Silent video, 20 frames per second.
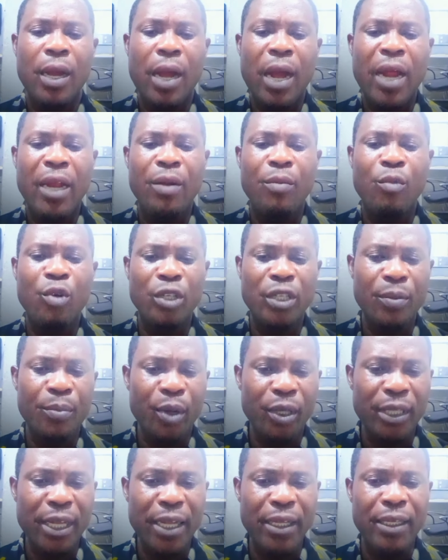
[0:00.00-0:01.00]
and most
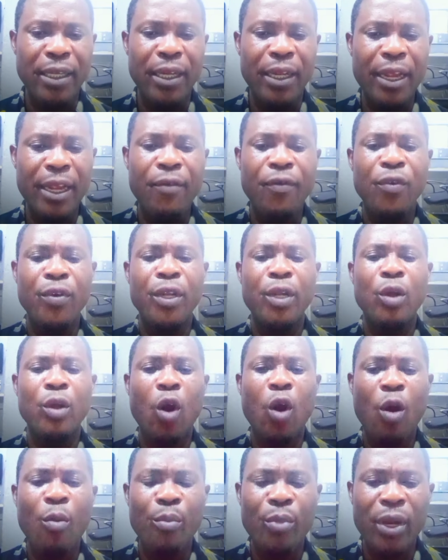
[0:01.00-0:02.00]
importantly, even the
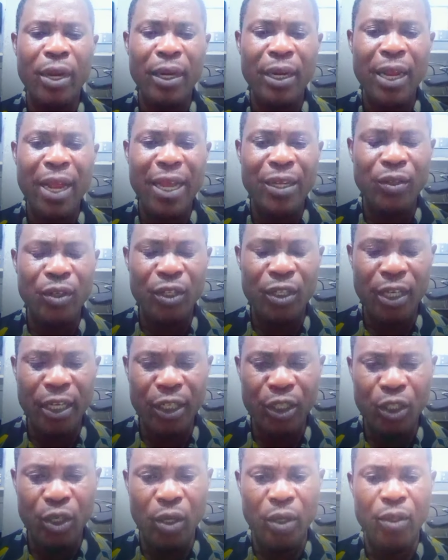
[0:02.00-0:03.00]
umbrella
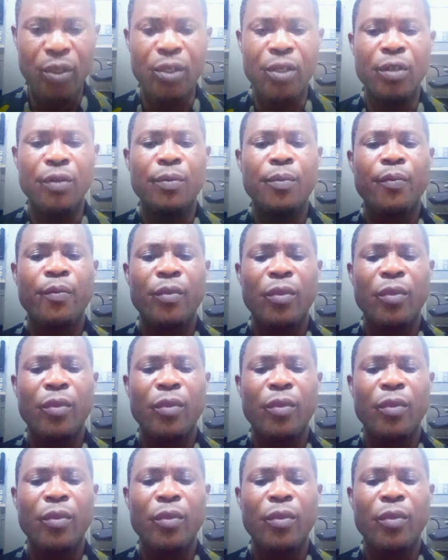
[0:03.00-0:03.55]
associations